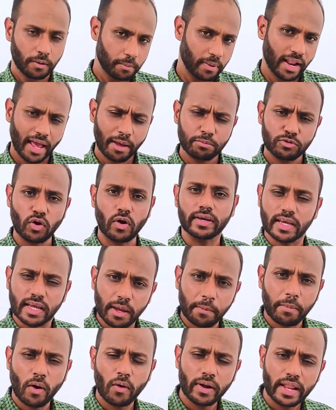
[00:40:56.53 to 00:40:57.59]
But I am talking
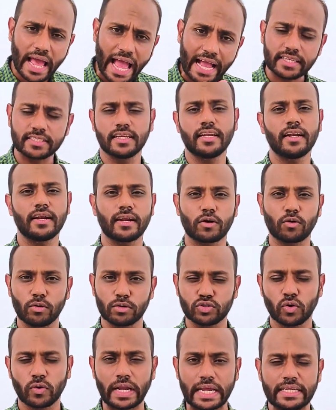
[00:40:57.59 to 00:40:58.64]
about accident
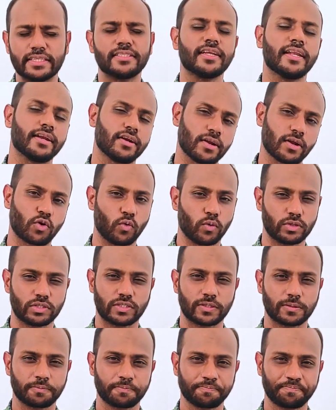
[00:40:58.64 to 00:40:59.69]
records or incident
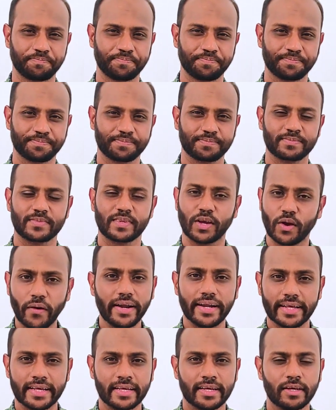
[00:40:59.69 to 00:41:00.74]
records.
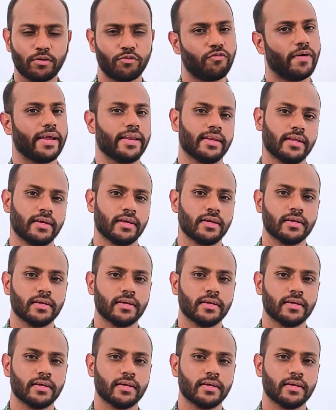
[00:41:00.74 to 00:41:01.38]
Good? Fine.